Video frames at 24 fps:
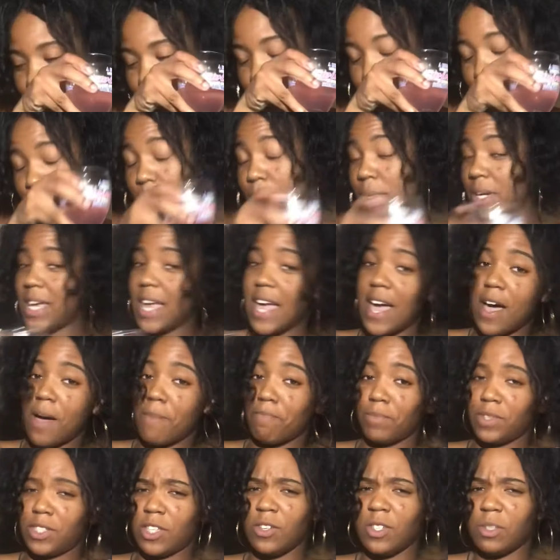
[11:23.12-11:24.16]
But yeah,
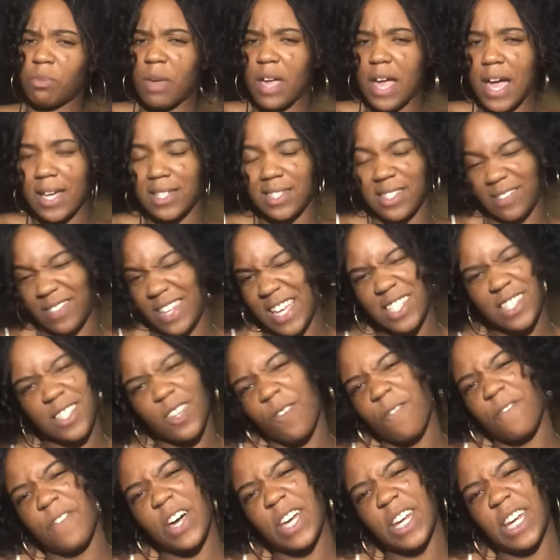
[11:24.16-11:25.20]
excuse me, guys. That's so
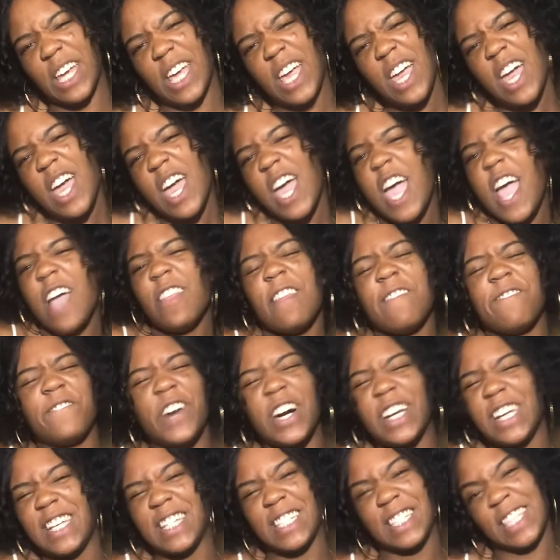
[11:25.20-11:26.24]
funny. And the
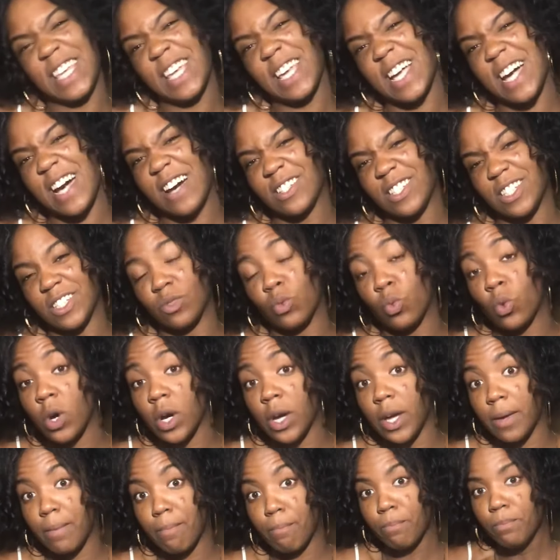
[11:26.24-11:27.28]
funniest thing, guys, is
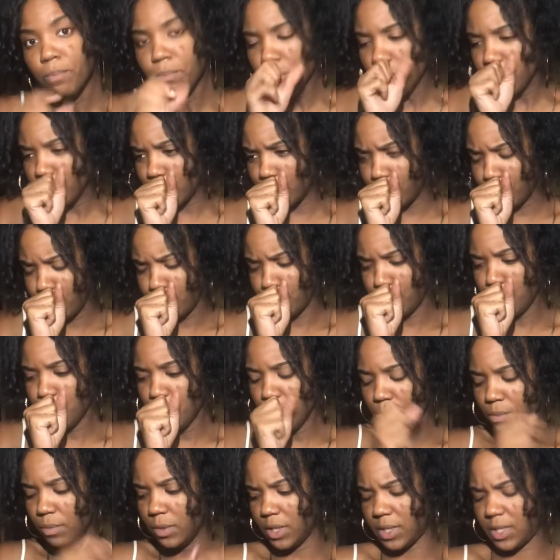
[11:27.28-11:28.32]
one,
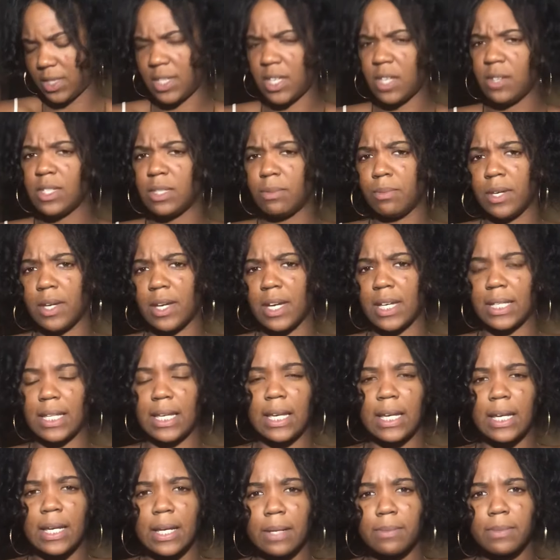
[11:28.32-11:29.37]
excuse me, I got the
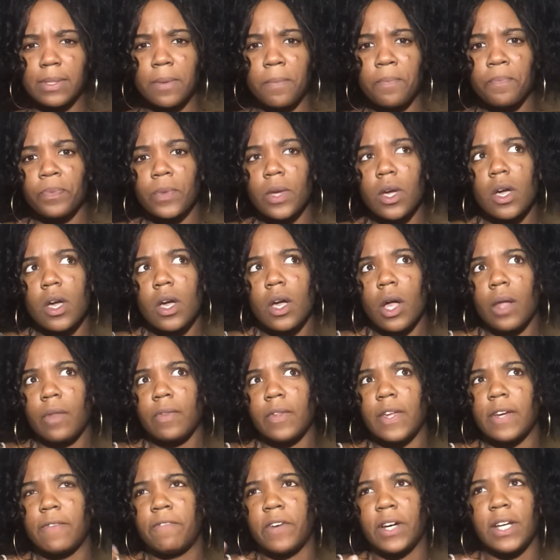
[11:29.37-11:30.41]
hiccups. The
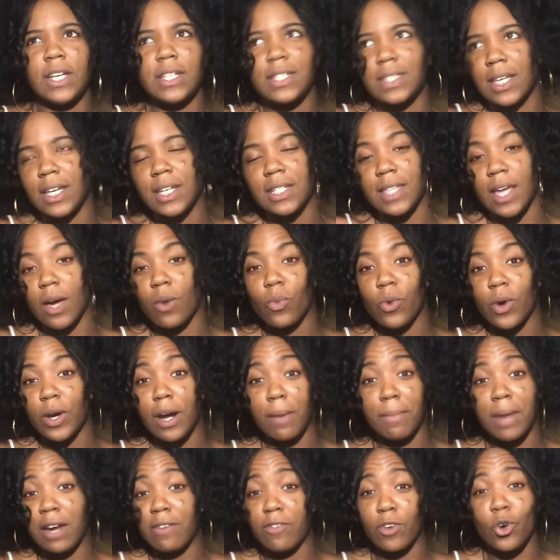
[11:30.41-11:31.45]
funniest thing is that one, I'm
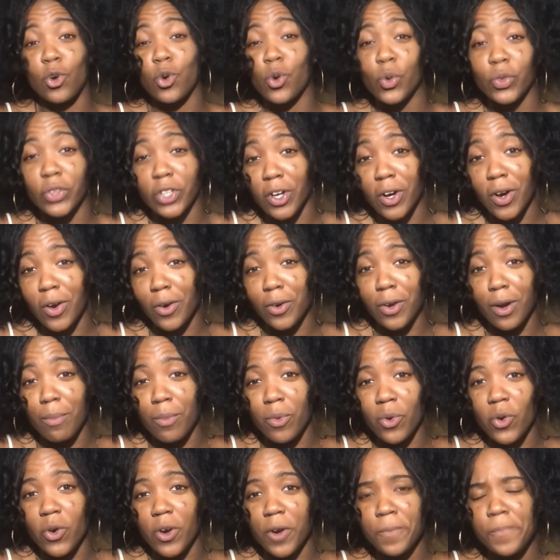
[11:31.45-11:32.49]
not even cool with the girl no
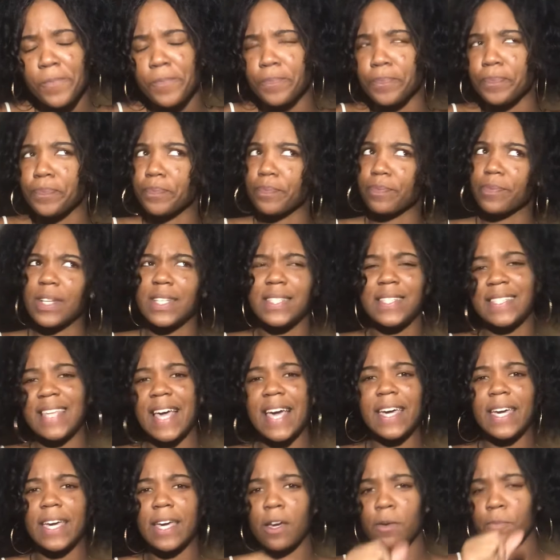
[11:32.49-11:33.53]
more.
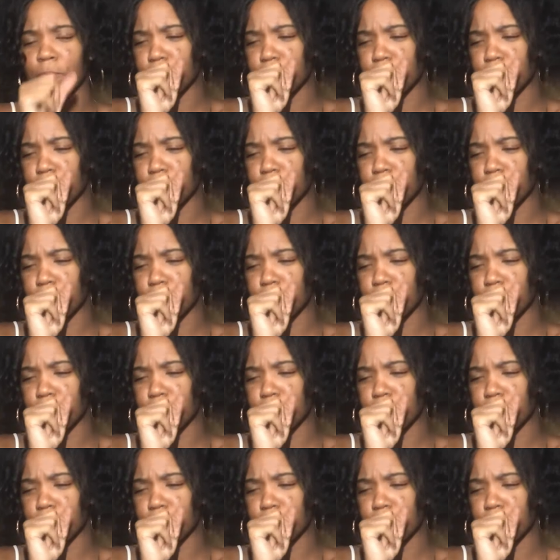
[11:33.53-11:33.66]
Second,